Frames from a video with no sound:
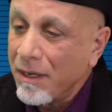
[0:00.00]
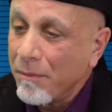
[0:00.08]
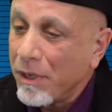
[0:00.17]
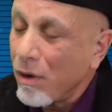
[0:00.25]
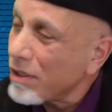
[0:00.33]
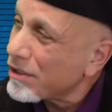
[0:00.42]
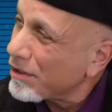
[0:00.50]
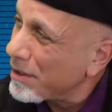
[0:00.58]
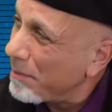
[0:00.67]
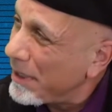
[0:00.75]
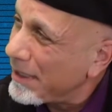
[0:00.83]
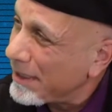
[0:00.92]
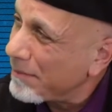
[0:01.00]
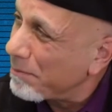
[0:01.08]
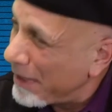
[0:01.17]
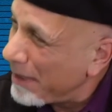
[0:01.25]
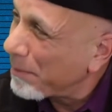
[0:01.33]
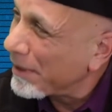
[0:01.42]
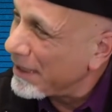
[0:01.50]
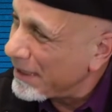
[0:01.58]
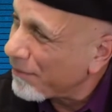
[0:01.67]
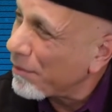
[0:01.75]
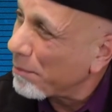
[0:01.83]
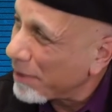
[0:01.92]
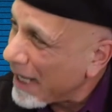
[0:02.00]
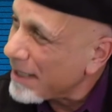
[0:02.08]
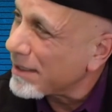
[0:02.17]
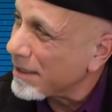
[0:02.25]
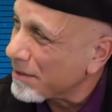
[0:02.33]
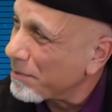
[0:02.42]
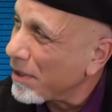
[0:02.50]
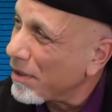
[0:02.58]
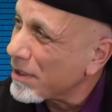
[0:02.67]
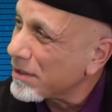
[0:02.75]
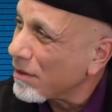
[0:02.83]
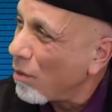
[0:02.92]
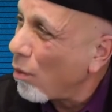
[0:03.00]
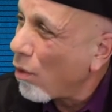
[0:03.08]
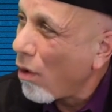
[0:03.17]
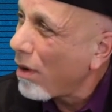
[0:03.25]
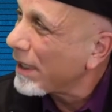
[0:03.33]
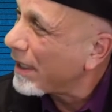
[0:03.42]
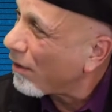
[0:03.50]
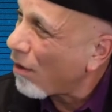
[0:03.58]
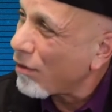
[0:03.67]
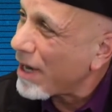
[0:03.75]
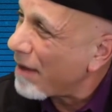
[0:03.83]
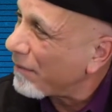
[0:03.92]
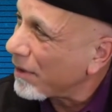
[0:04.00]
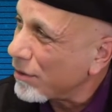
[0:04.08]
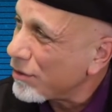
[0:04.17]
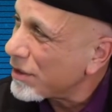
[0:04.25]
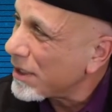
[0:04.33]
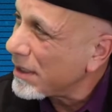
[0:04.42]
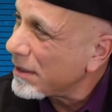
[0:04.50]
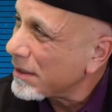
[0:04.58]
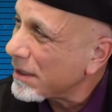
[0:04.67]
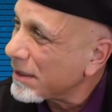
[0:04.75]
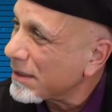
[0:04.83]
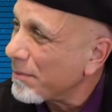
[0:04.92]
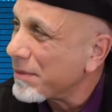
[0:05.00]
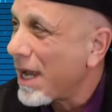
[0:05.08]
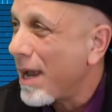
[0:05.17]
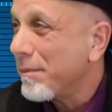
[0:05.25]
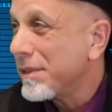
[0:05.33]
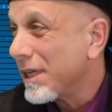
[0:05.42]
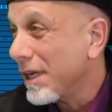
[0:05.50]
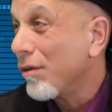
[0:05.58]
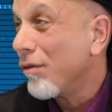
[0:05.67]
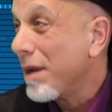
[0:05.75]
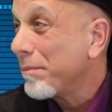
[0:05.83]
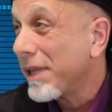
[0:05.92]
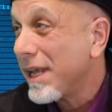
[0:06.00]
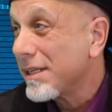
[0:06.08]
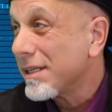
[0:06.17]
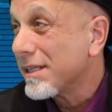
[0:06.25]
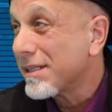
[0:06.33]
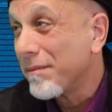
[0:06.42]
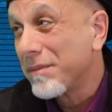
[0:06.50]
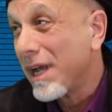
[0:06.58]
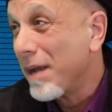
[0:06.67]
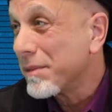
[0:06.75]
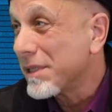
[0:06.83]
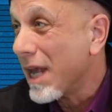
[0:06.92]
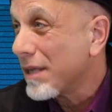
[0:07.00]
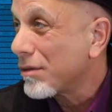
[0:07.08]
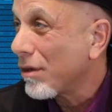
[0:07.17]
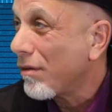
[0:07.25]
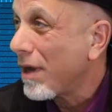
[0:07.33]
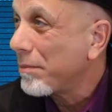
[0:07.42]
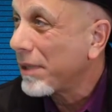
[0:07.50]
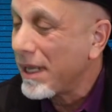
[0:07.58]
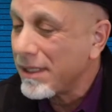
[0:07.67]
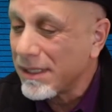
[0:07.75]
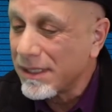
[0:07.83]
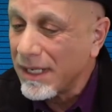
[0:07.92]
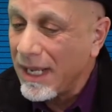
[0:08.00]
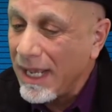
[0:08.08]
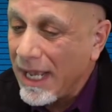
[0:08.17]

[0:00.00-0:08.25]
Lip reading: But also to meet people in different places, because we're all in our own evolution, sometimes in great places, sometimes not so great places.